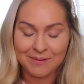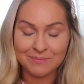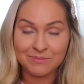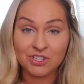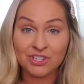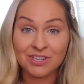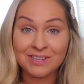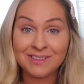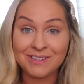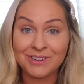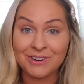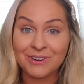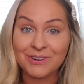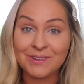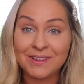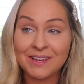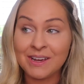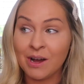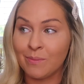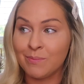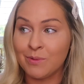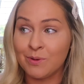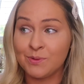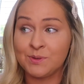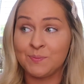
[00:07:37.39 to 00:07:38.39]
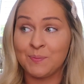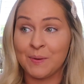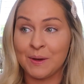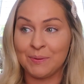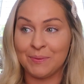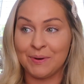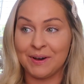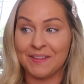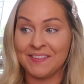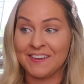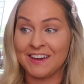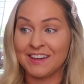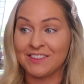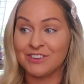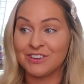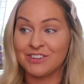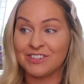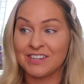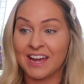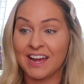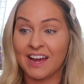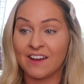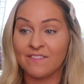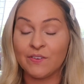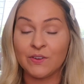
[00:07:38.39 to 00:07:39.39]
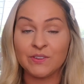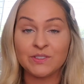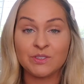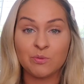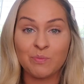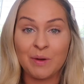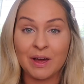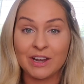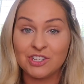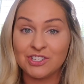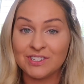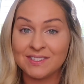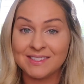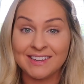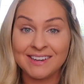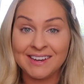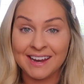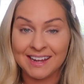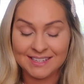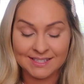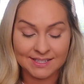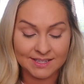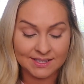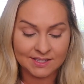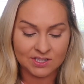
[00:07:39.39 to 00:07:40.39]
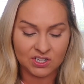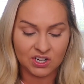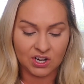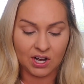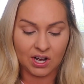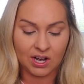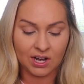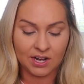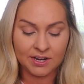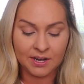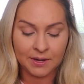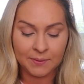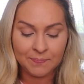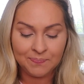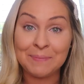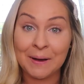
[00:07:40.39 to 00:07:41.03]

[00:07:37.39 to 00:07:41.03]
She literally almost bit one the other day. I felt so bad. She's the nicest dog.